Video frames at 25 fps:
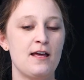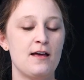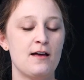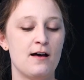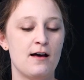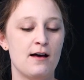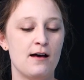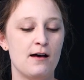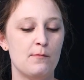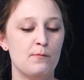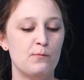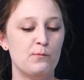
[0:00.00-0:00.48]

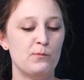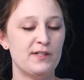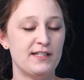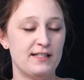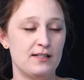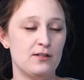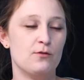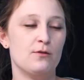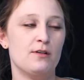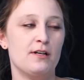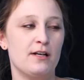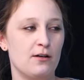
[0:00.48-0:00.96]
I
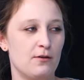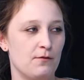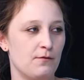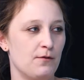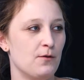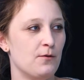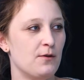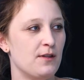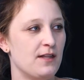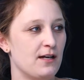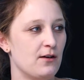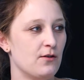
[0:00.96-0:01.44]
listened to an
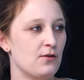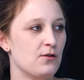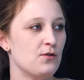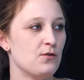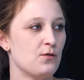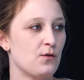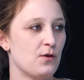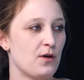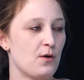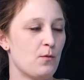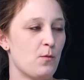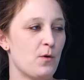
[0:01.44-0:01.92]
interview with Aaron
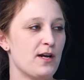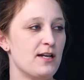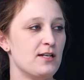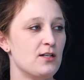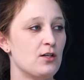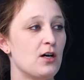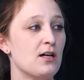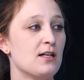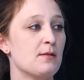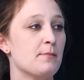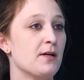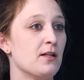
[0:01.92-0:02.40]
Sorkin where he
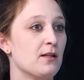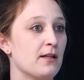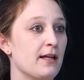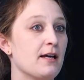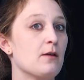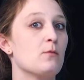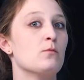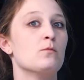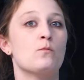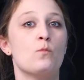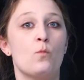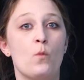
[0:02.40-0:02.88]
talked about
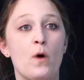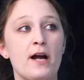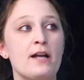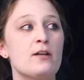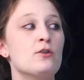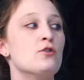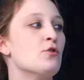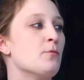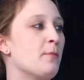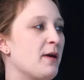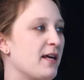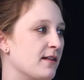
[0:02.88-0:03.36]
why
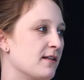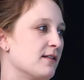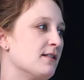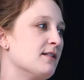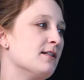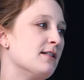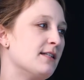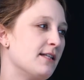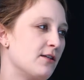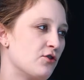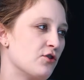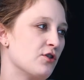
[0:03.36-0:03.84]
did you make this
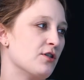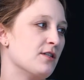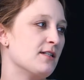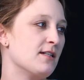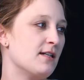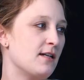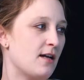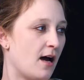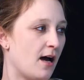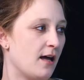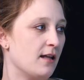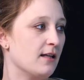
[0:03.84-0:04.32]
decision
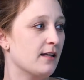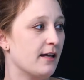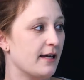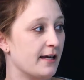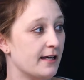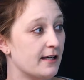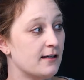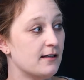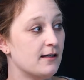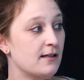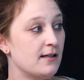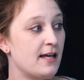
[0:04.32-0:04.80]
to not
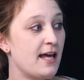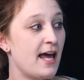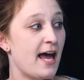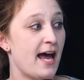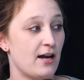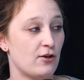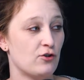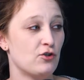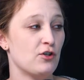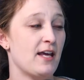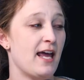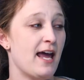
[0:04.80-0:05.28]

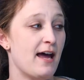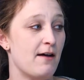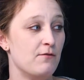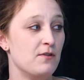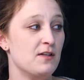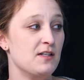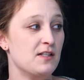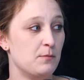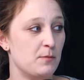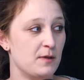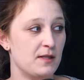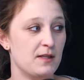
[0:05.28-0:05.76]
actually have
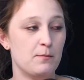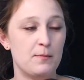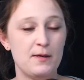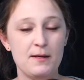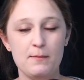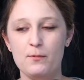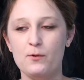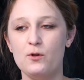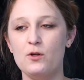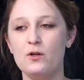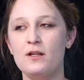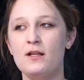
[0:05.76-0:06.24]
these be the
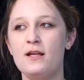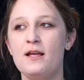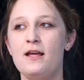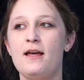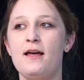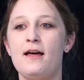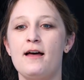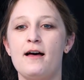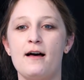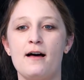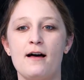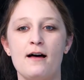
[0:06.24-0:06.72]
people,
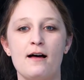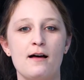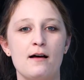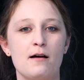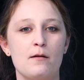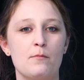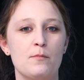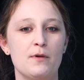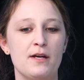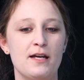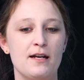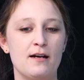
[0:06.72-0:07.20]

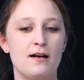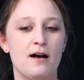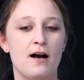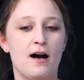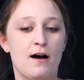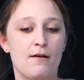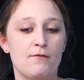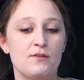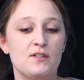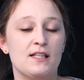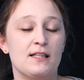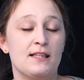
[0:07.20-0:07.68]
and
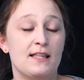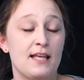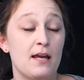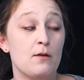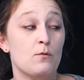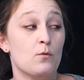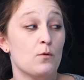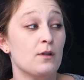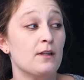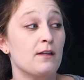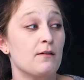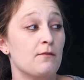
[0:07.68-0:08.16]
obviously they
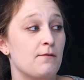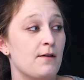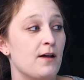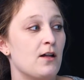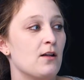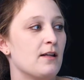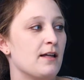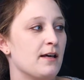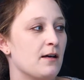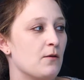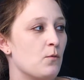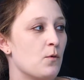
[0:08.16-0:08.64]
really
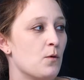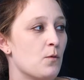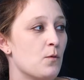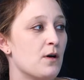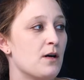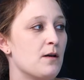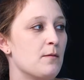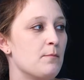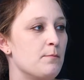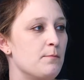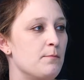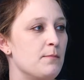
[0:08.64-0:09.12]
felt like we
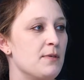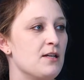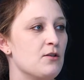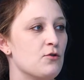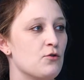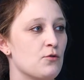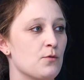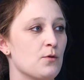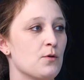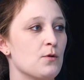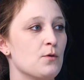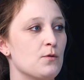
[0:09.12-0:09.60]
want to be
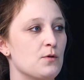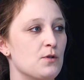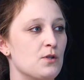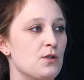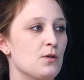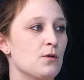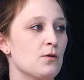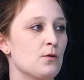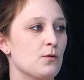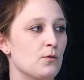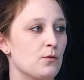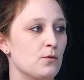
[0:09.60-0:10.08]
true
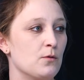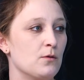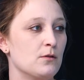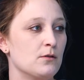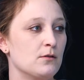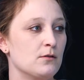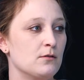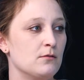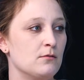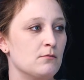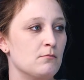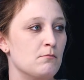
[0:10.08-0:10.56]
to
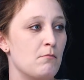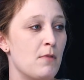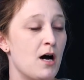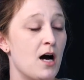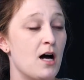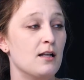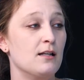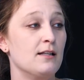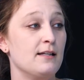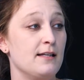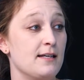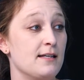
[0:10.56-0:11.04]

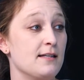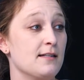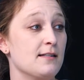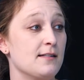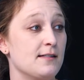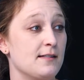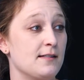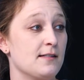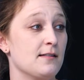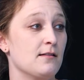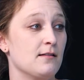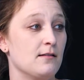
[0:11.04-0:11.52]

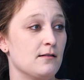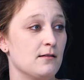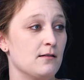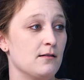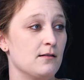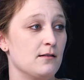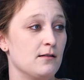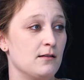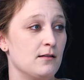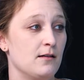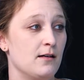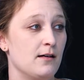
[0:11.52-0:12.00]
Molly's
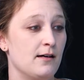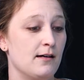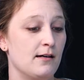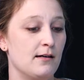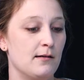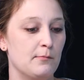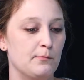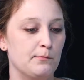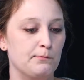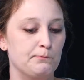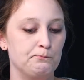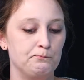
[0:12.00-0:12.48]

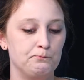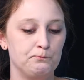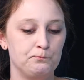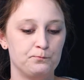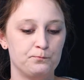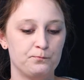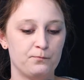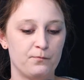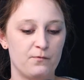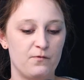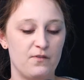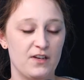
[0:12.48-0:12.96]

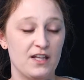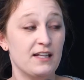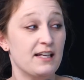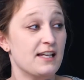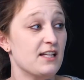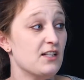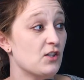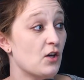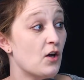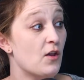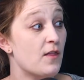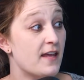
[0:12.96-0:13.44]

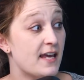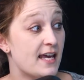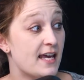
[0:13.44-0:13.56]
feelings on the